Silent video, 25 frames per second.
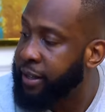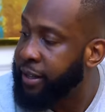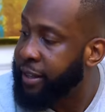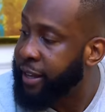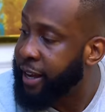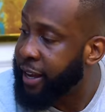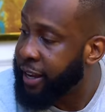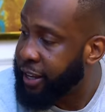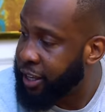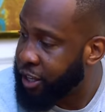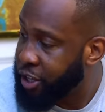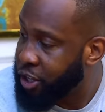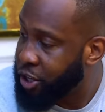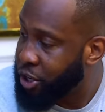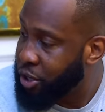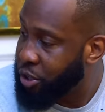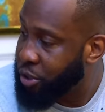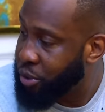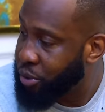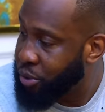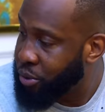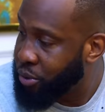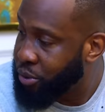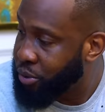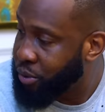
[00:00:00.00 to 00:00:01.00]
Thank
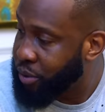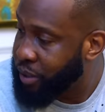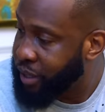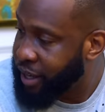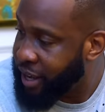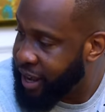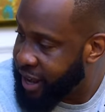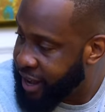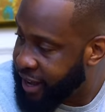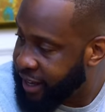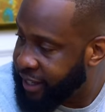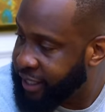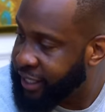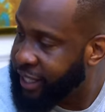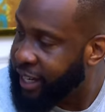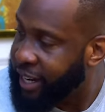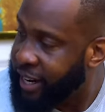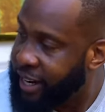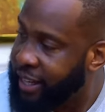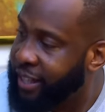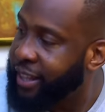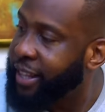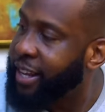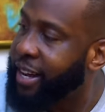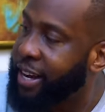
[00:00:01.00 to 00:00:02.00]
you. Yes, I
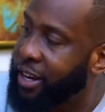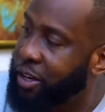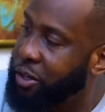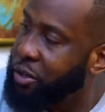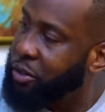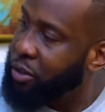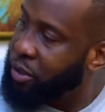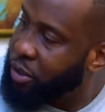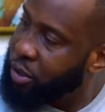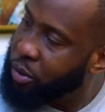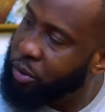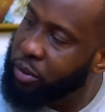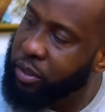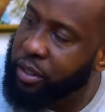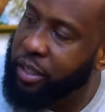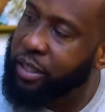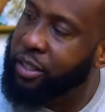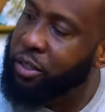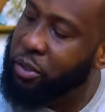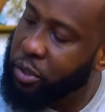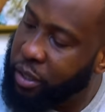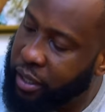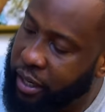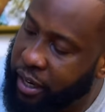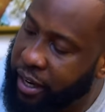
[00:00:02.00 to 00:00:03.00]
like that. You closed it
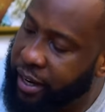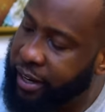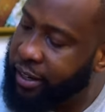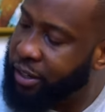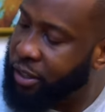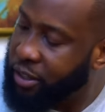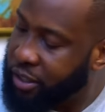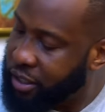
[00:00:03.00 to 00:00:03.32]
so the ink